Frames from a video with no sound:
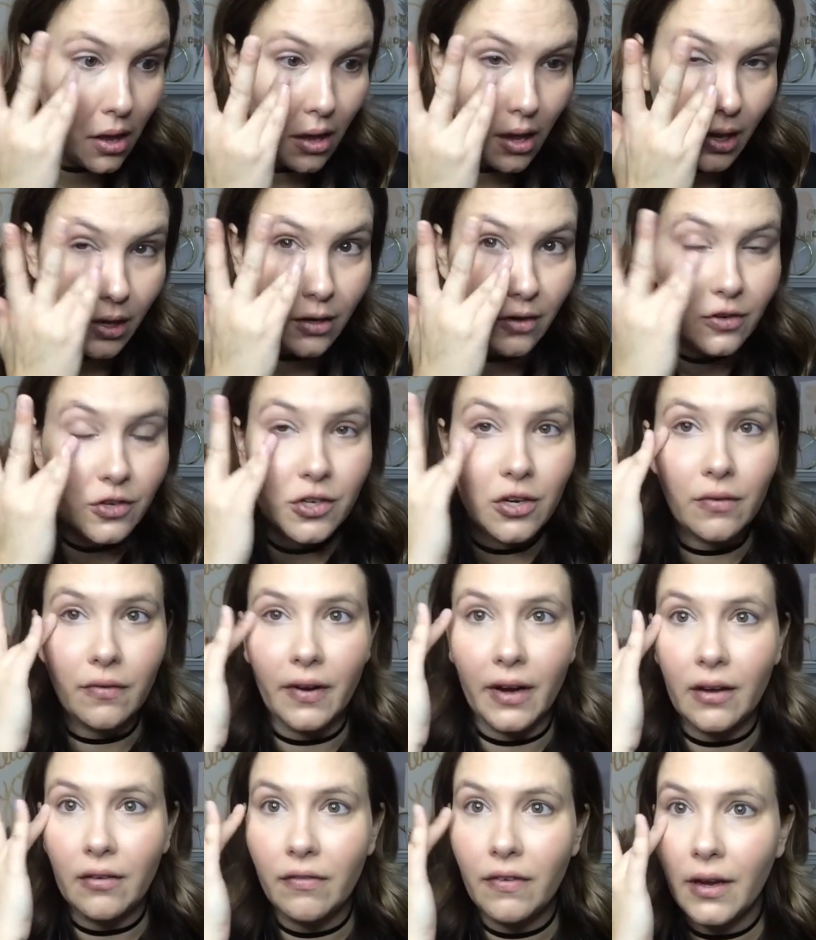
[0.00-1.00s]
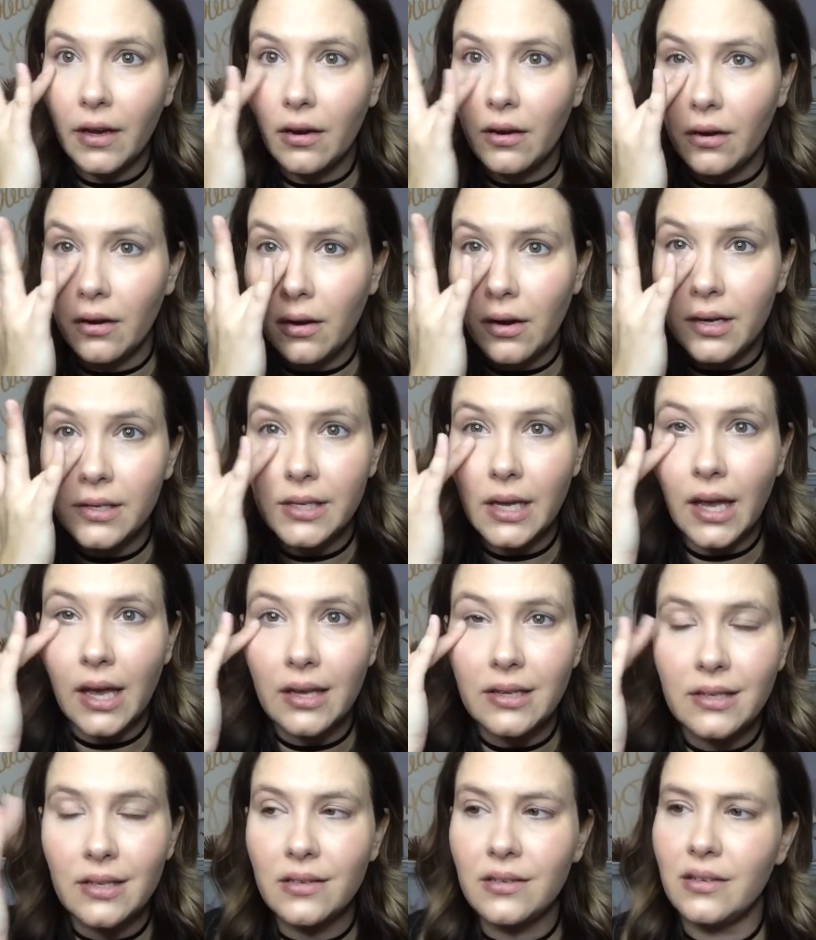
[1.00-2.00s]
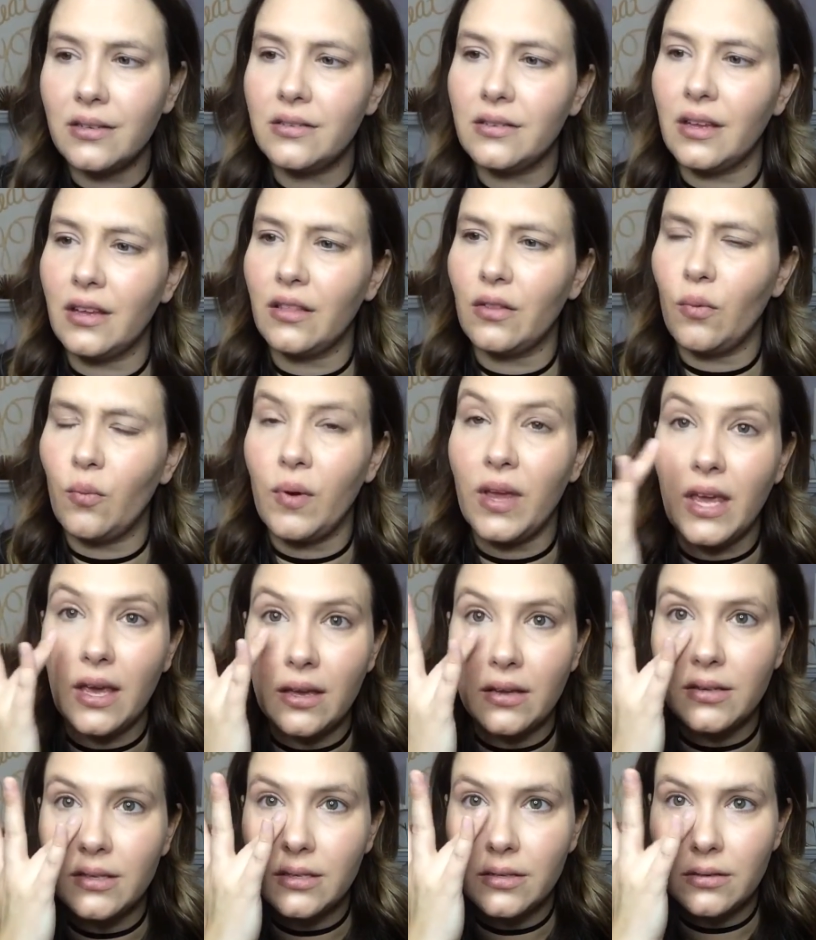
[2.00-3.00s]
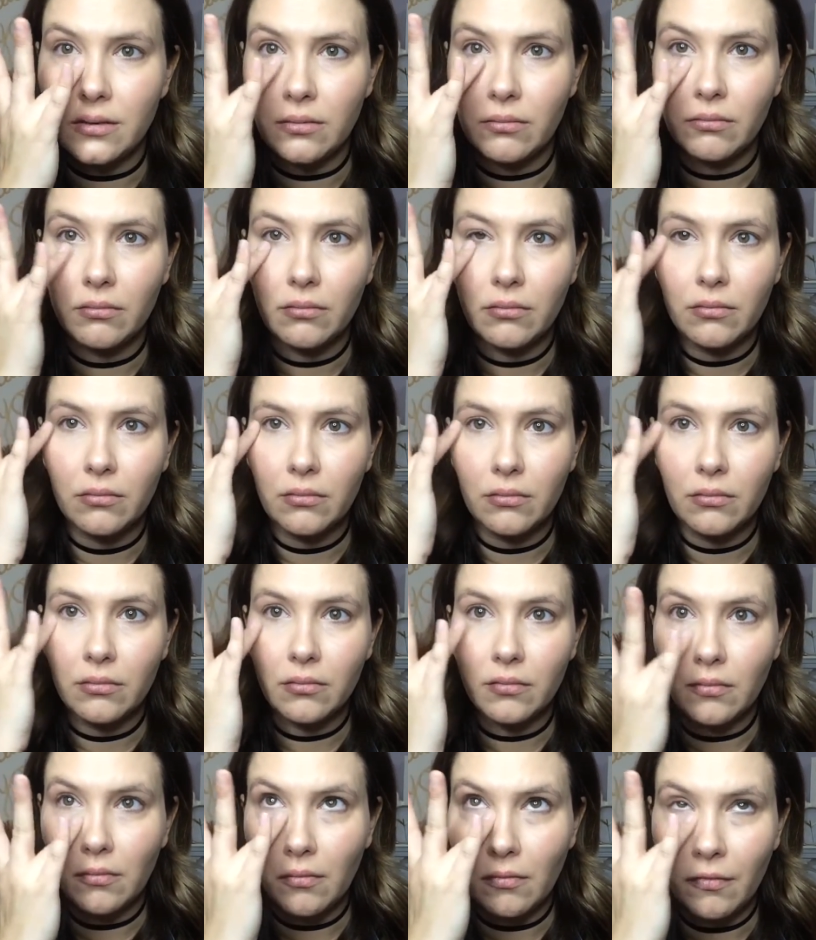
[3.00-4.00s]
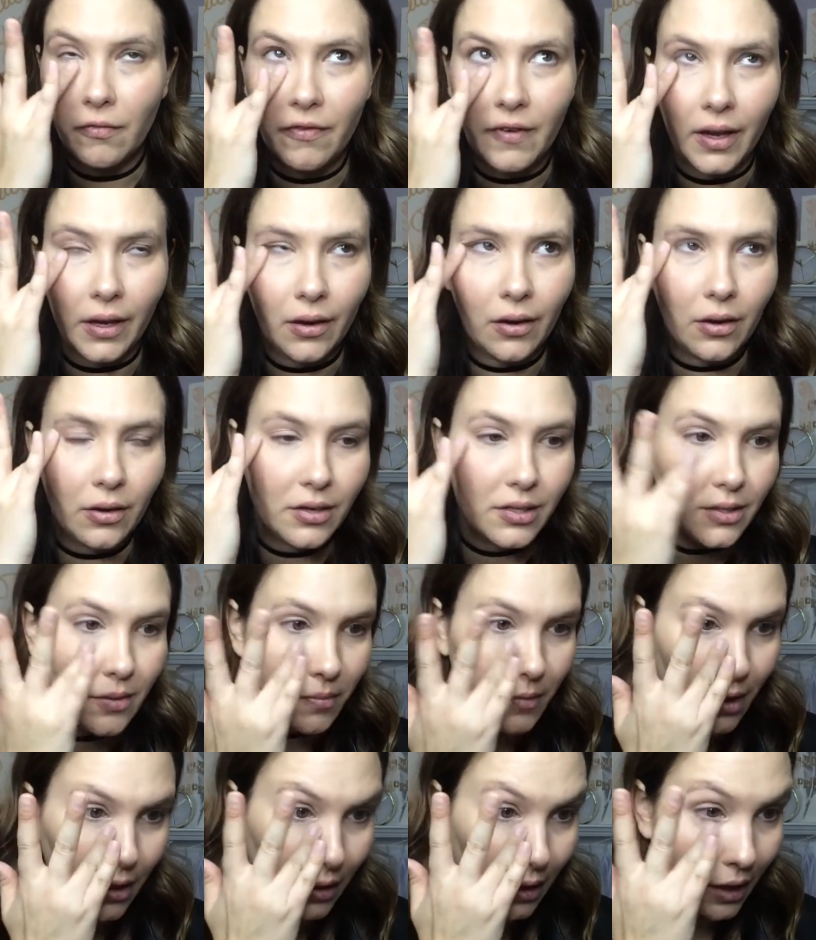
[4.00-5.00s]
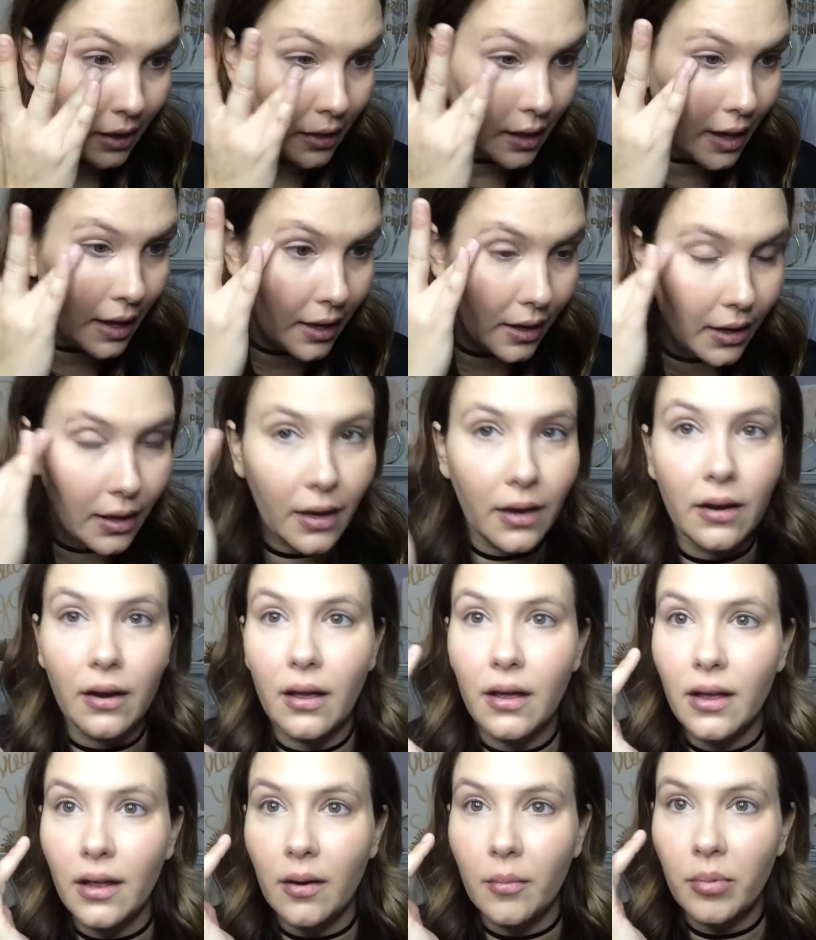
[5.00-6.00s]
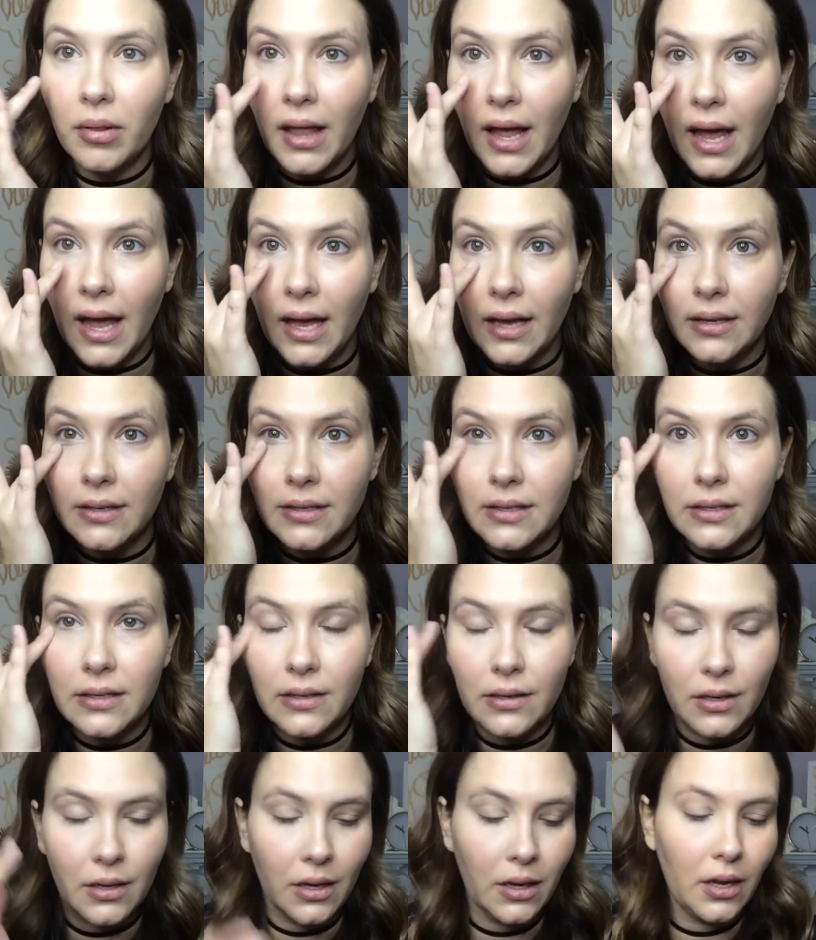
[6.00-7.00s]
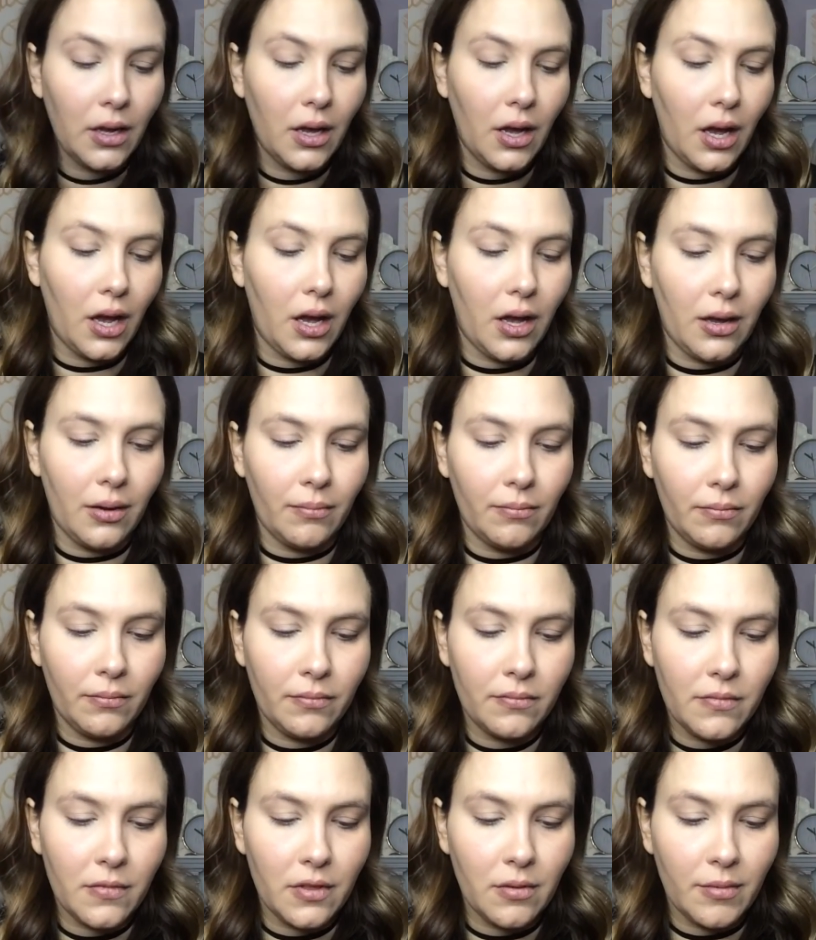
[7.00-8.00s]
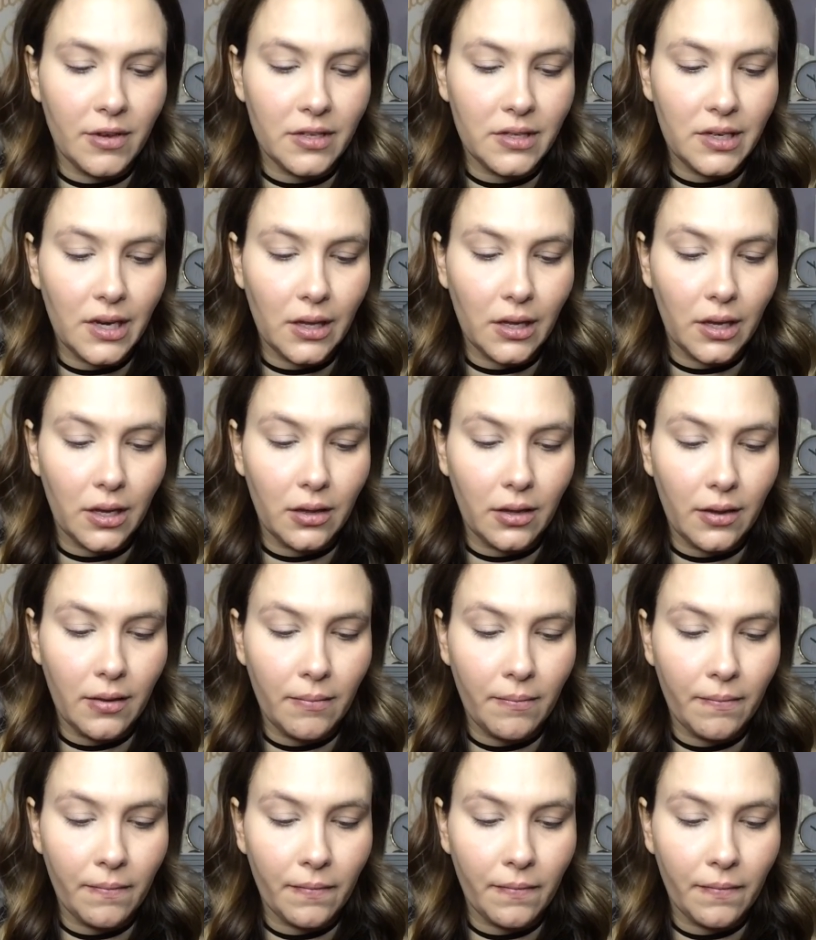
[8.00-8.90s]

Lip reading: And use your ring finger, because I guess this is like the weakest finger or something like that, and it applies the most delicately.